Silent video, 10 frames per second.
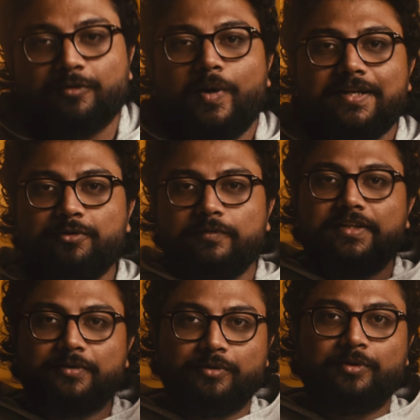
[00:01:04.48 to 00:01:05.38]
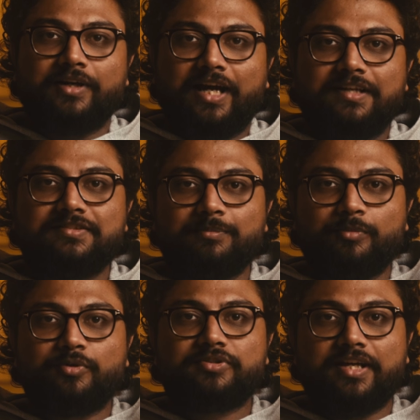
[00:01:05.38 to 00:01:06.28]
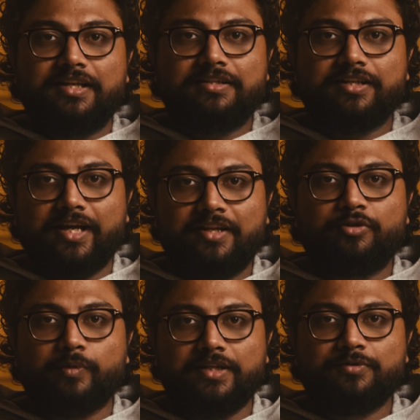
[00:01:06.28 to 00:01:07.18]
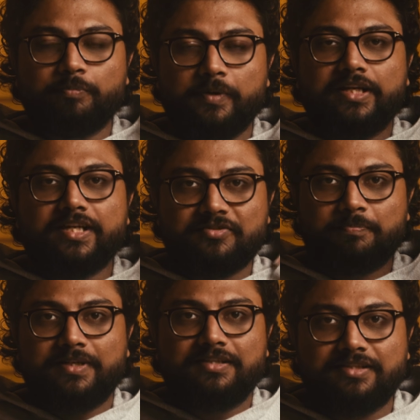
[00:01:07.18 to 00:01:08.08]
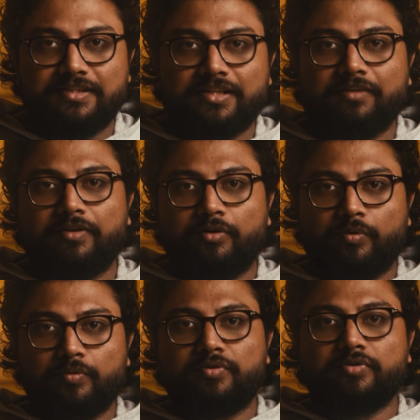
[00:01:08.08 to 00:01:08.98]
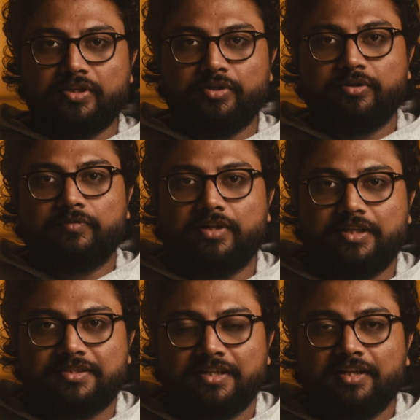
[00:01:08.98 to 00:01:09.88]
what do we do as the most intellectually superior species ever known to the universe?